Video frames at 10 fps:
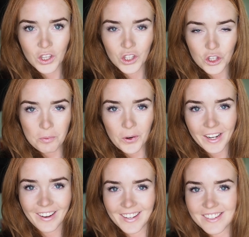Good morning
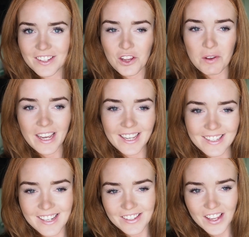guys, so it
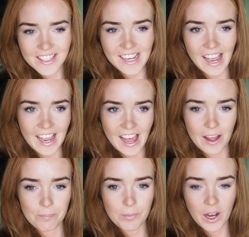is 6:30
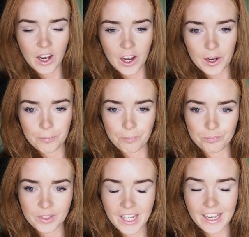
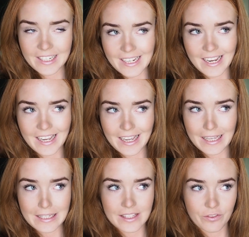a.m, it
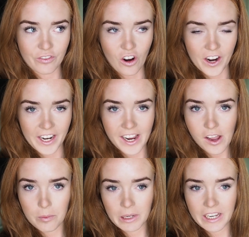is Friday
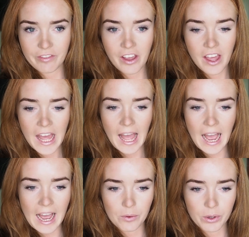I believe,
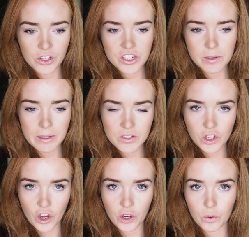and we are just about to
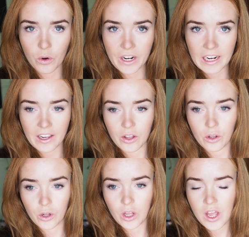go on a
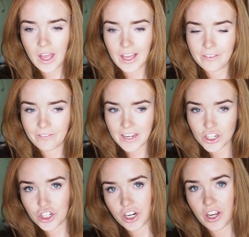little
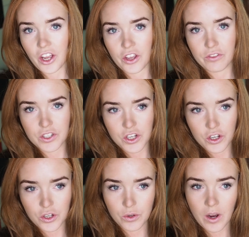adventure over
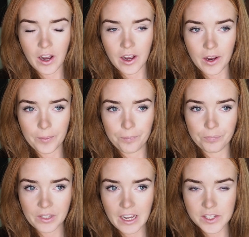to
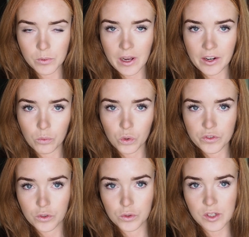Kawasan
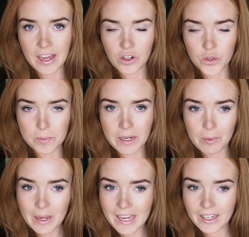waterfalls and
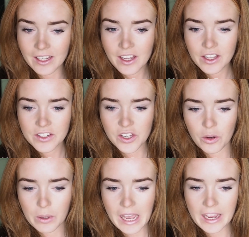Osmina Peak.
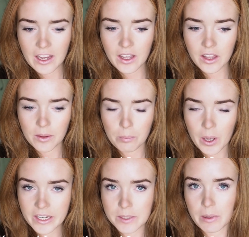So we're getting
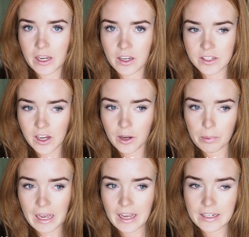bikers picking us up
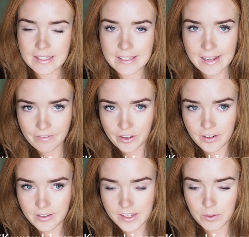at
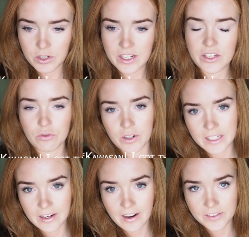7, so we just need to run
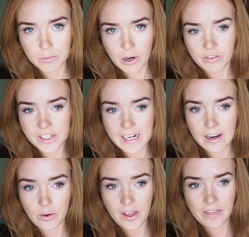down and have some breakfast
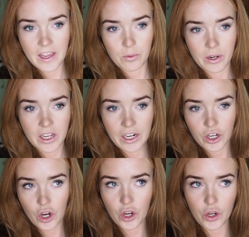now, and then we're going
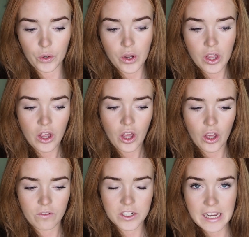to go
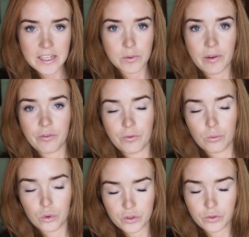over to Kawasan
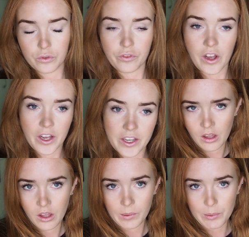waterfall first.
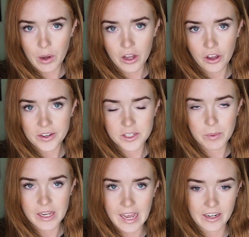We were going to
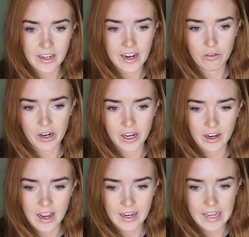be
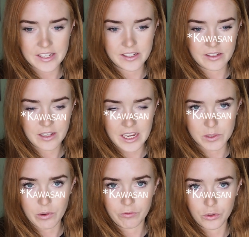canyoneering at
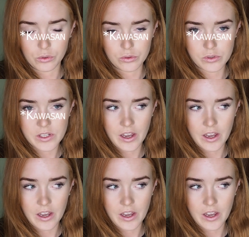Kawasan Falls.